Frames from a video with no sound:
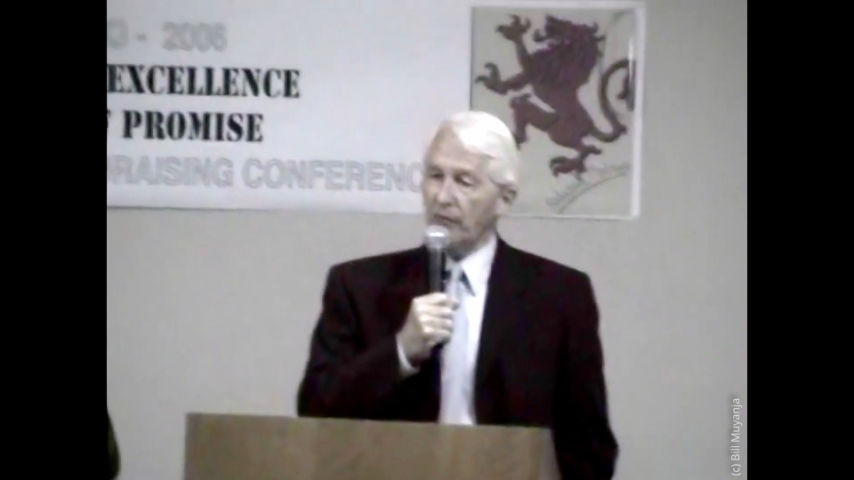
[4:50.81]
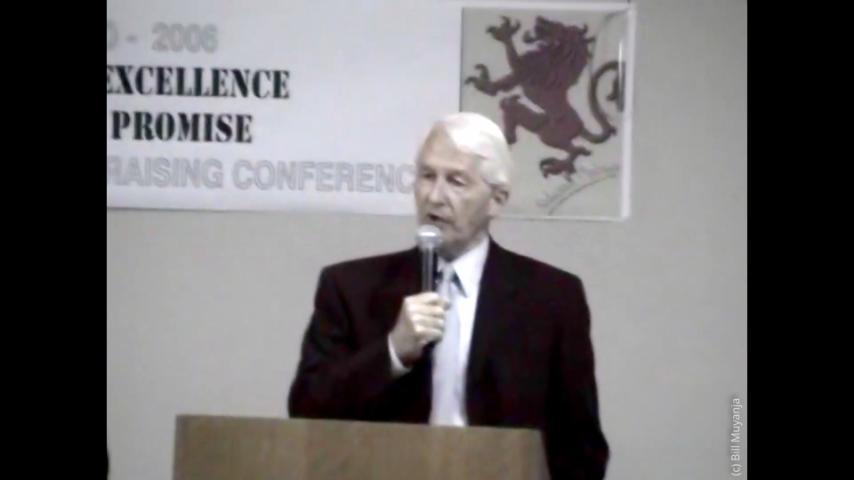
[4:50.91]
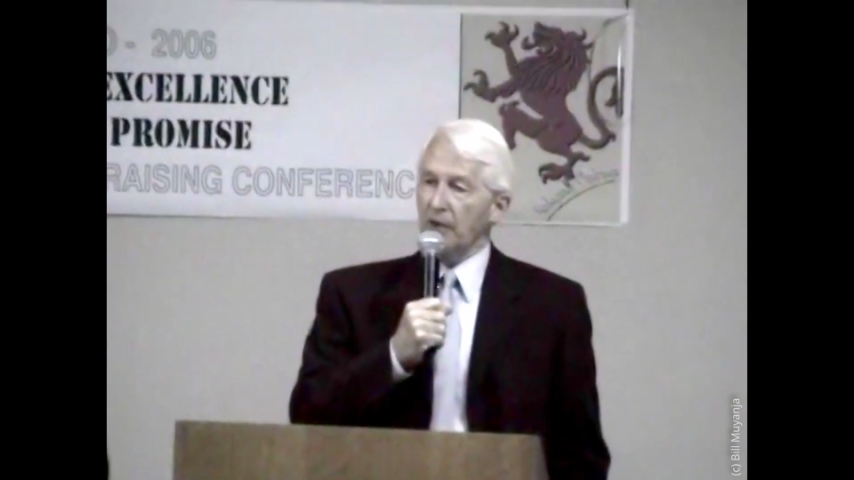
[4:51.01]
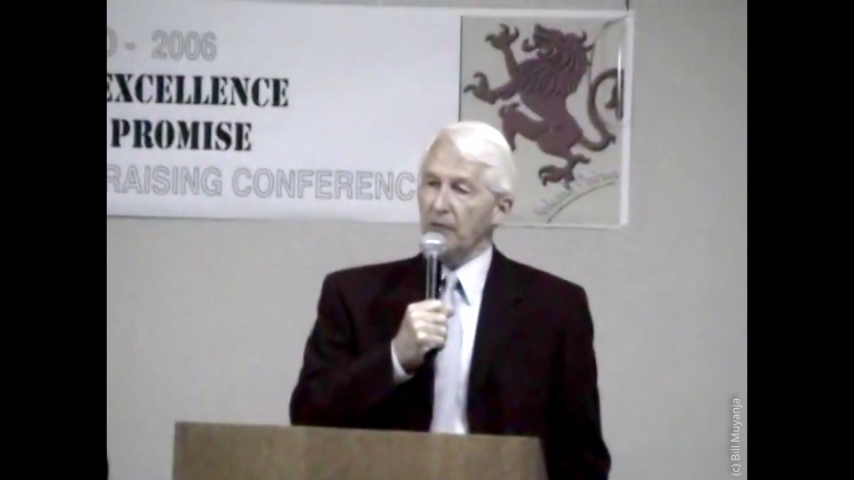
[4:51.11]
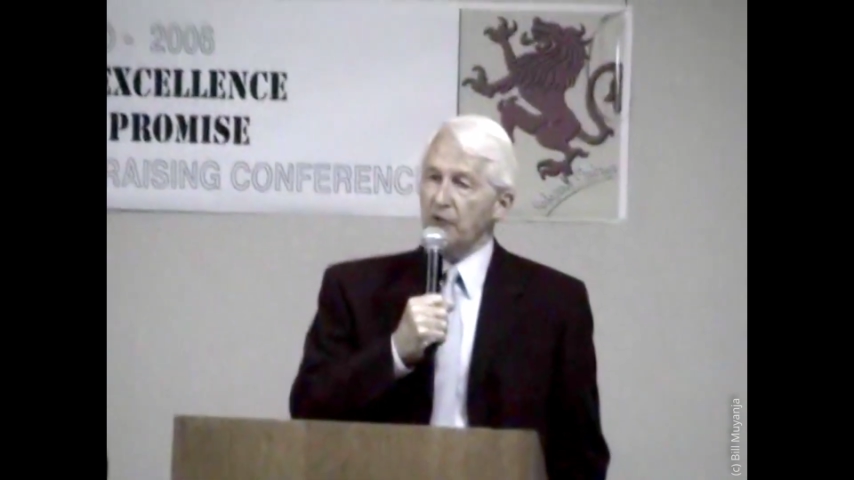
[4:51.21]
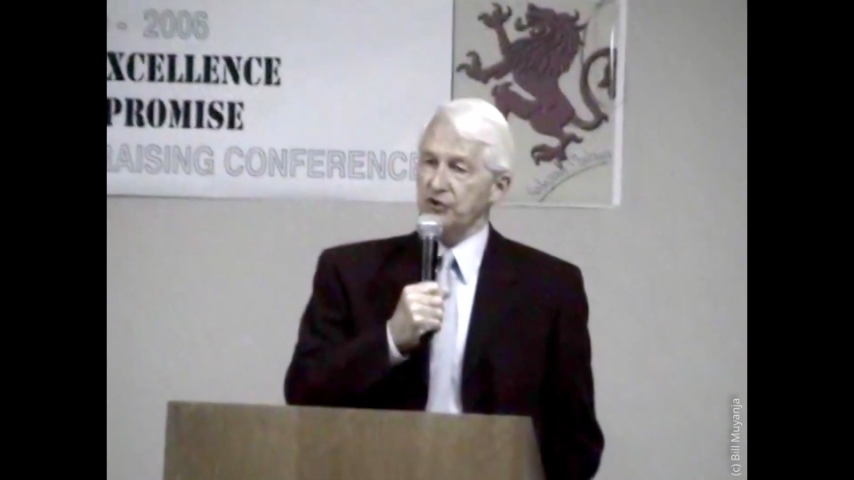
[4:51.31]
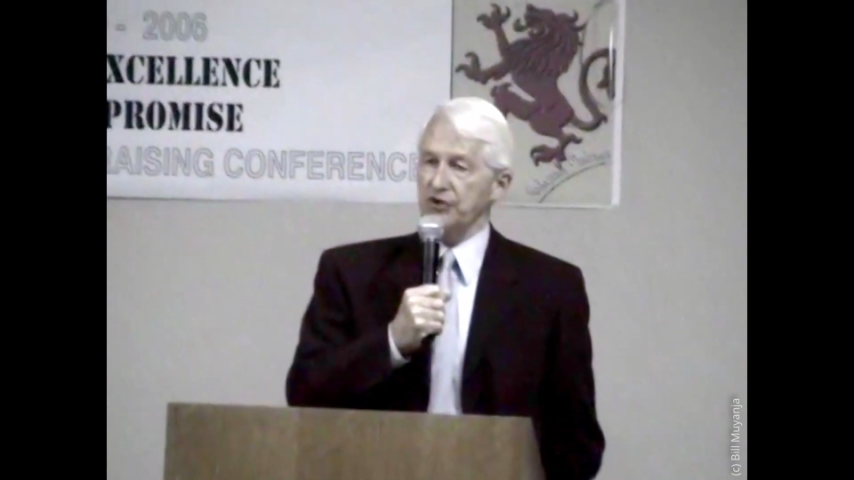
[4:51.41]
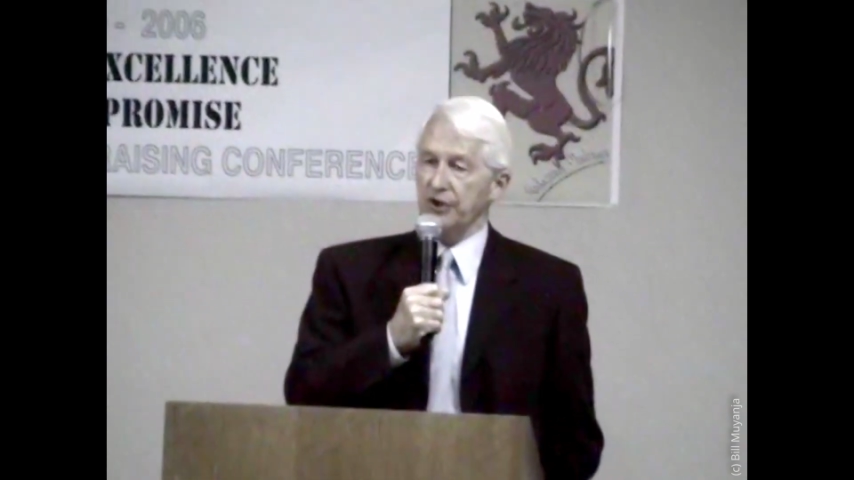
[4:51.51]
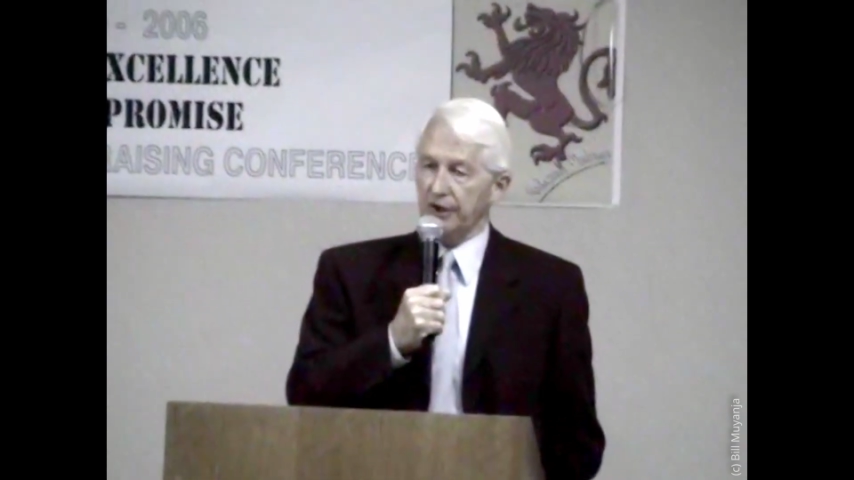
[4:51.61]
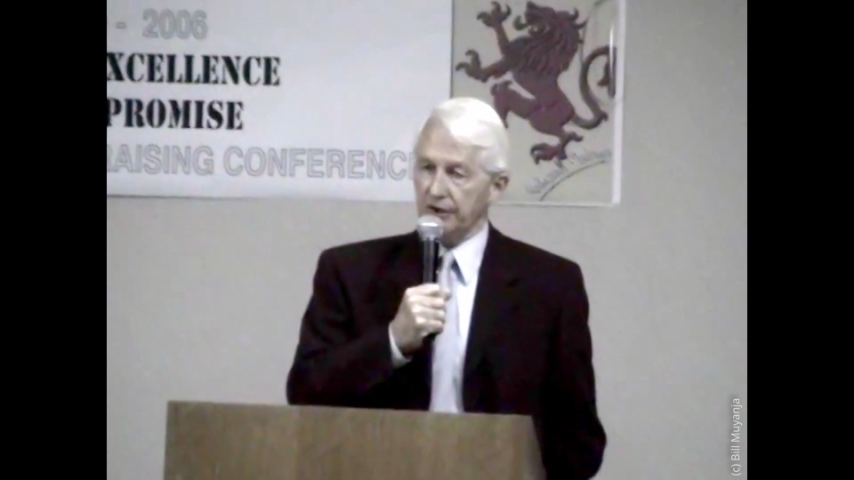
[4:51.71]
by a
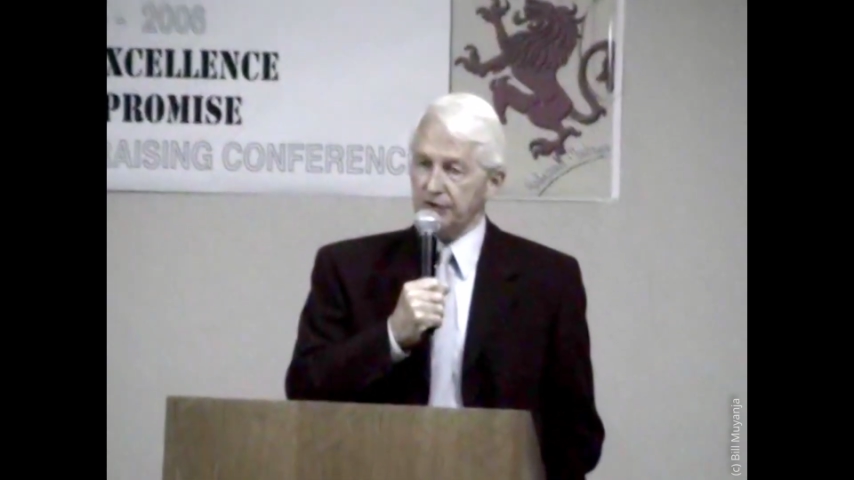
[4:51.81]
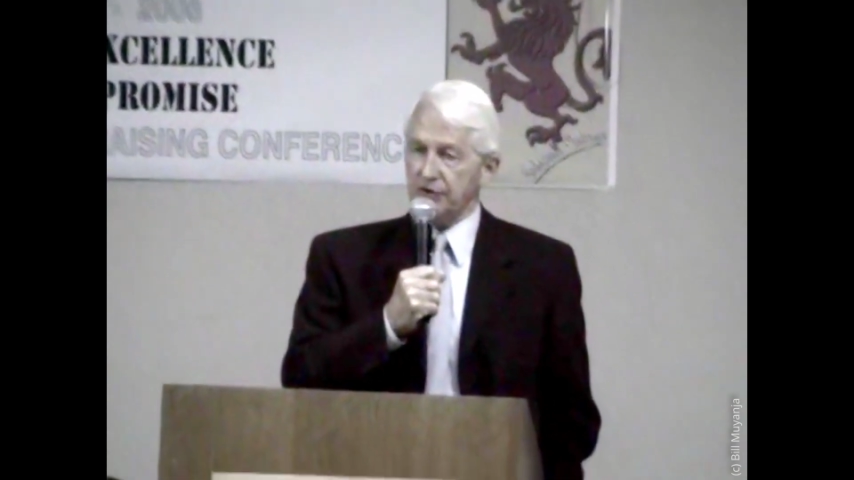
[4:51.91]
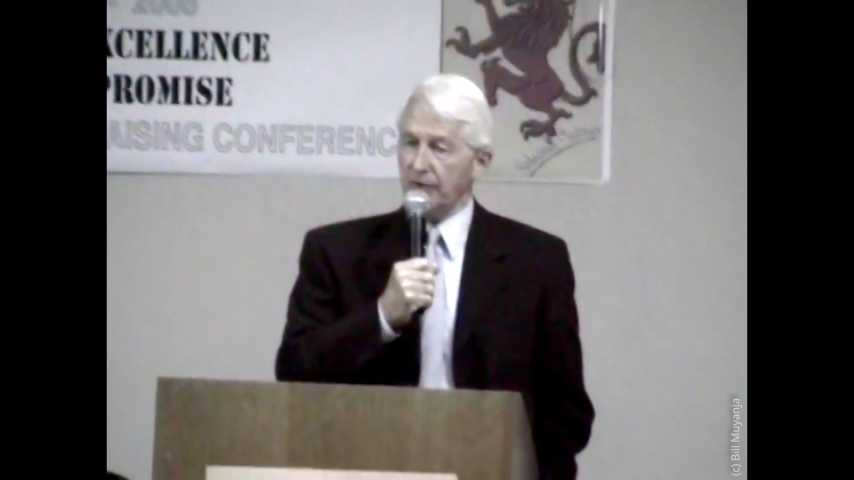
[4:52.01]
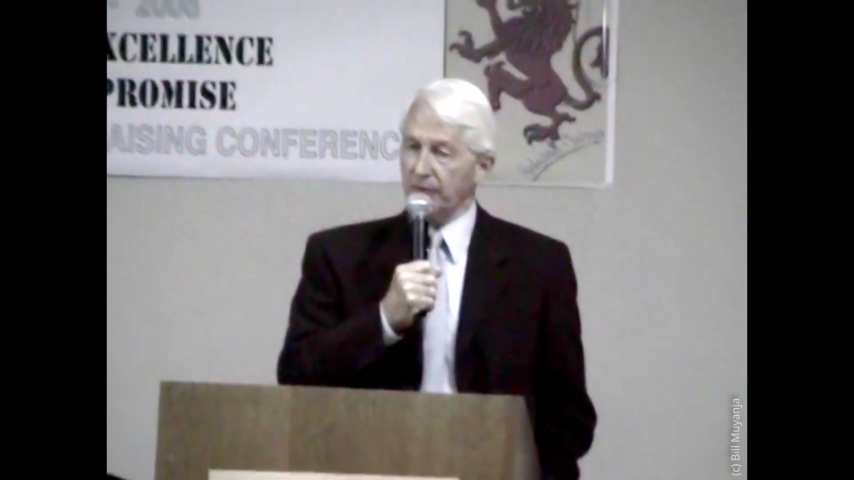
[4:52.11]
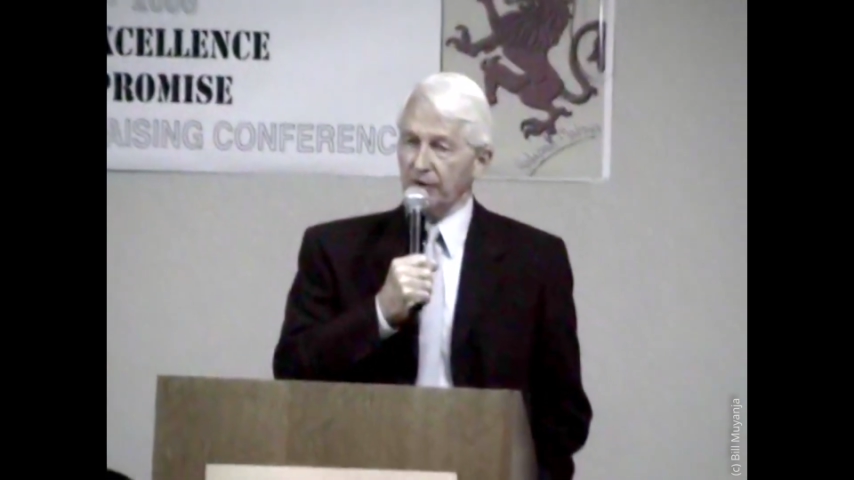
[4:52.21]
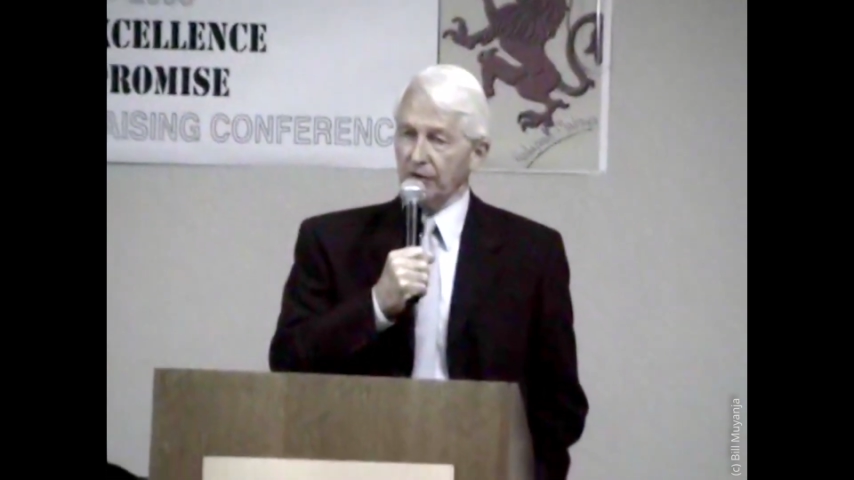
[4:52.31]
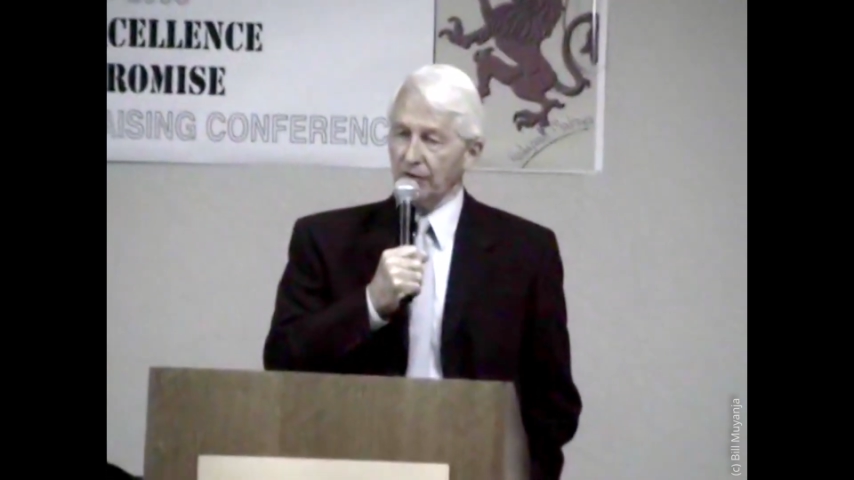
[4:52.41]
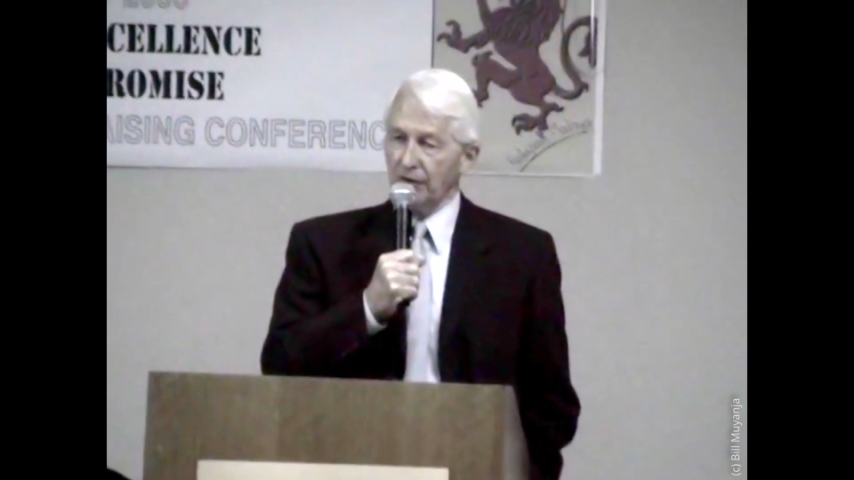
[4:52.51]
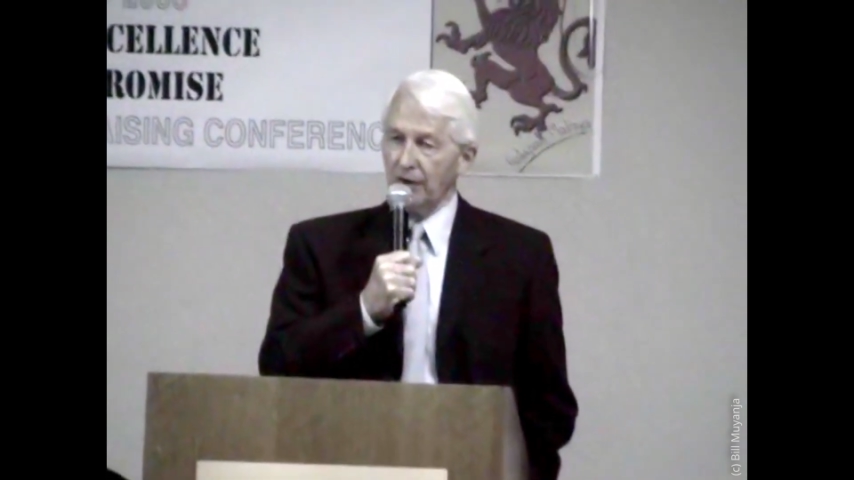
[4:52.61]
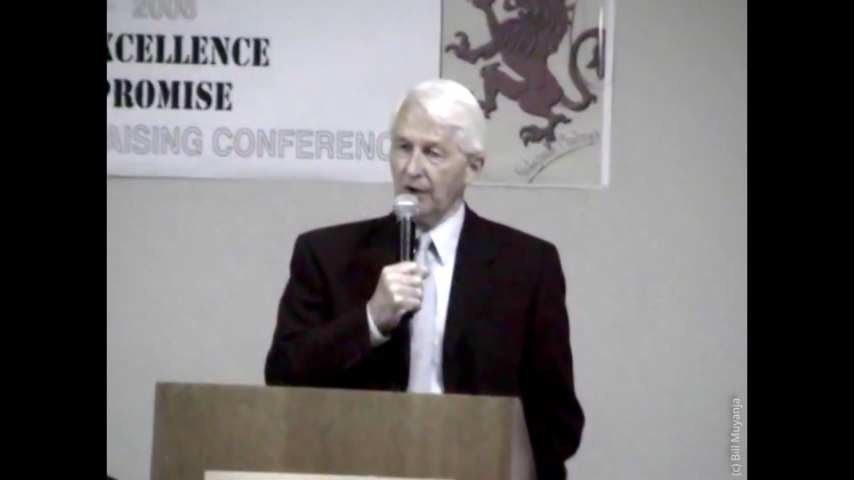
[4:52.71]
motorcyclist up the
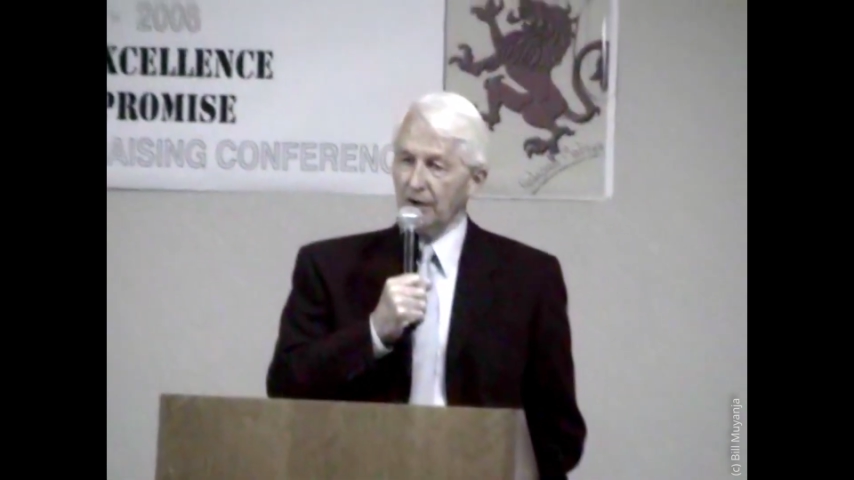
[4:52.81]
hill